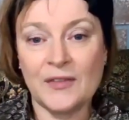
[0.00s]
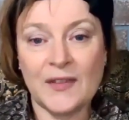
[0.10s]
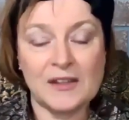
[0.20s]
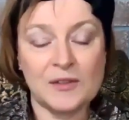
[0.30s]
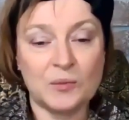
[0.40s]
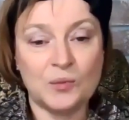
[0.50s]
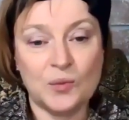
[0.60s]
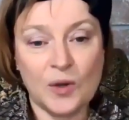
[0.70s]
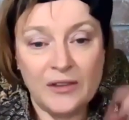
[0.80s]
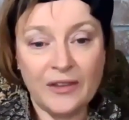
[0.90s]
there's
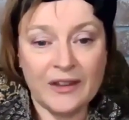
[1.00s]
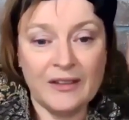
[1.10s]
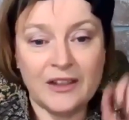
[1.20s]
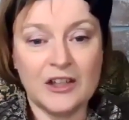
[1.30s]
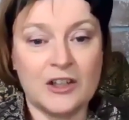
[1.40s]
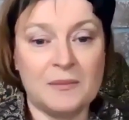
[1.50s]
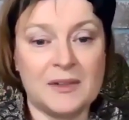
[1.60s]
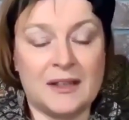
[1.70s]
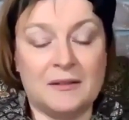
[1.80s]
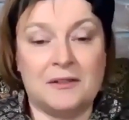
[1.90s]
one thing that jumps
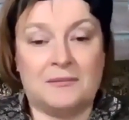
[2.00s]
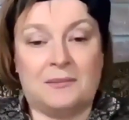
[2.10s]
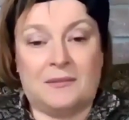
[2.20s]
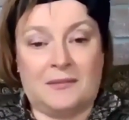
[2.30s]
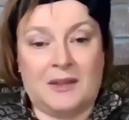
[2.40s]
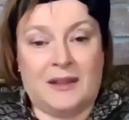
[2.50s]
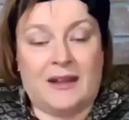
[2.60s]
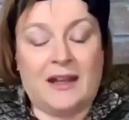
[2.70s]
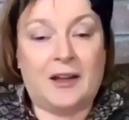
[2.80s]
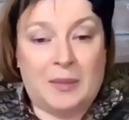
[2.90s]
out at me
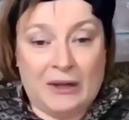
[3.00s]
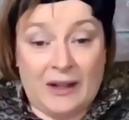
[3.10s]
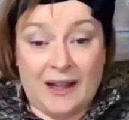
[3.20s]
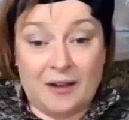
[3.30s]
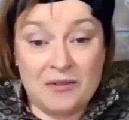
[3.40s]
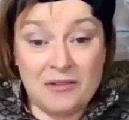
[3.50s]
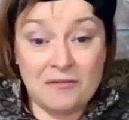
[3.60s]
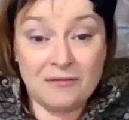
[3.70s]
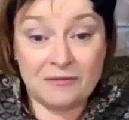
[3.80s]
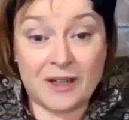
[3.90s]
there about how
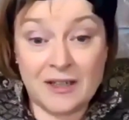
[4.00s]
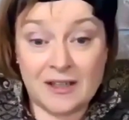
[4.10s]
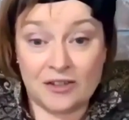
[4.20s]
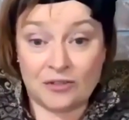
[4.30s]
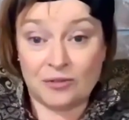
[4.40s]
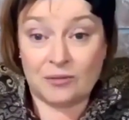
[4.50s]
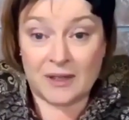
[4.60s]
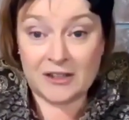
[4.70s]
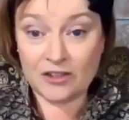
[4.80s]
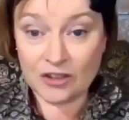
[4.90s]
you phrased your
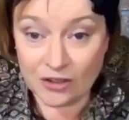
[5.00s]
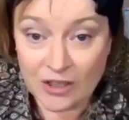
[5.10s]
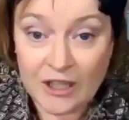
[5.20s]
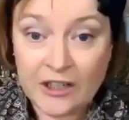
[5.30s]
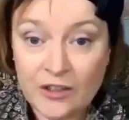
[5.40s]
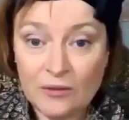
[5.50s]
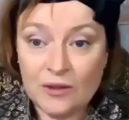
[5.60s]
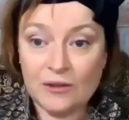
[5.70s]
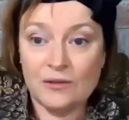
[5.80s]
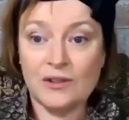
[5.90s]
question. You
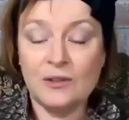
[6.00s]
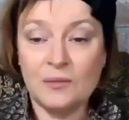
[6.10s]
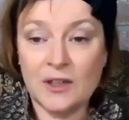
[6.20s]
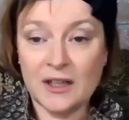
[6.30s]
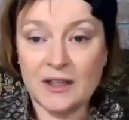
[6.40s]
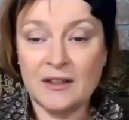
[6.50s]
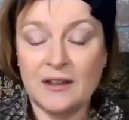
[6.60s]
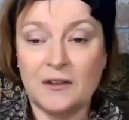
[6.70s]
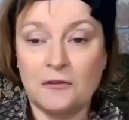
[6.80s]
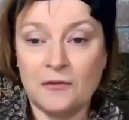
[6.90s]
used the word
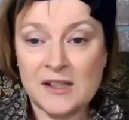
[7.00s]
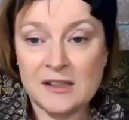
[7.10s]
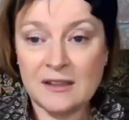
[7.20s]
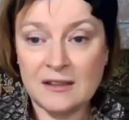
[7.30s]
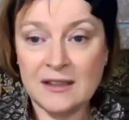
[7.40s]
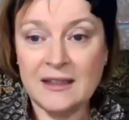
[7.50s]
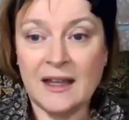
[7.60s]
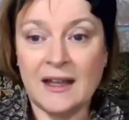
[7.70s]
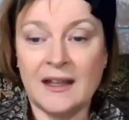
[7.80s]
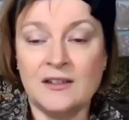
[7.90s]

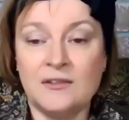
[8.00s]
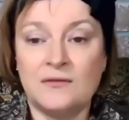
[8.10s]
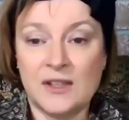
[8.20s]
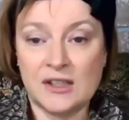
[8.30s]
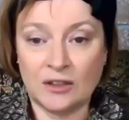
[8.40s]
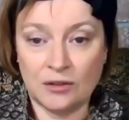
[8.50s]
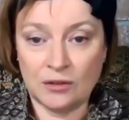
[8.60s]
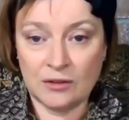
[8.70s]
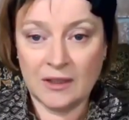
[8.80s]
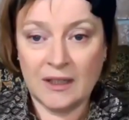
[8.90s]
physically and
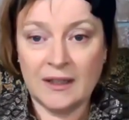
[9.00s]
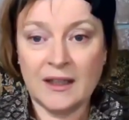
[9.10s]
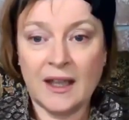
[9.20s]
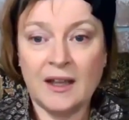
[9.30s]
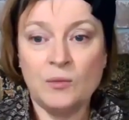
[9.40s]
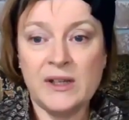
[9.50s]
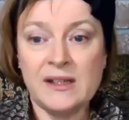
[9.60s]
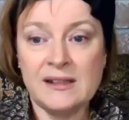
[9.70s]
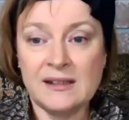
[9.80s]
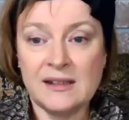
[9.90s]
physical. Can we
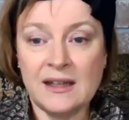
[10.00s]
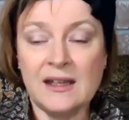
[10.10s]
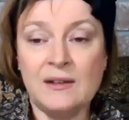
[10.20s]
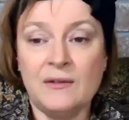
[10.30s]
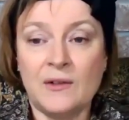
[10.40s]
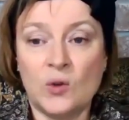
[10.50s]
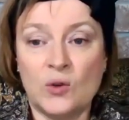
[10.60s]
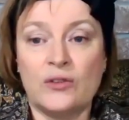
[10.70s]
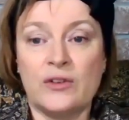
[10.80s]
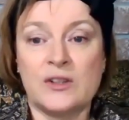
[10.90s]
see
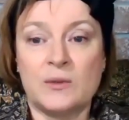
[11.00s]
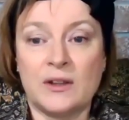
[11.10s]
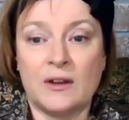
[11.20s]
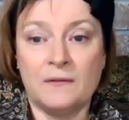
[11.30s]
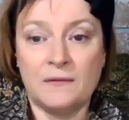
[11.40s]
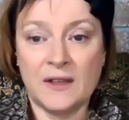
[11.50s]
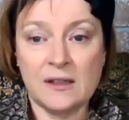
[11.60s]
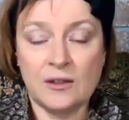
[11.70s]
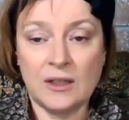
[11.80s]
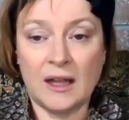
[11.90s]
auras with our
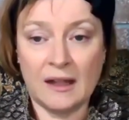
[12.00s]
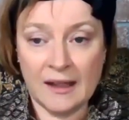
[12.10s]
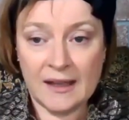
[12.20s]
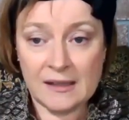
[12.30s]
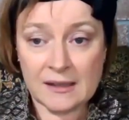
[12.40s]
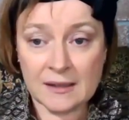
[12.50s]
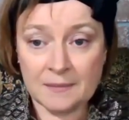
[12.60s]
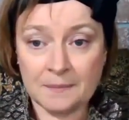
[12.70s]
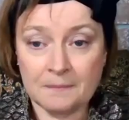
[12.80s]
physical eyes?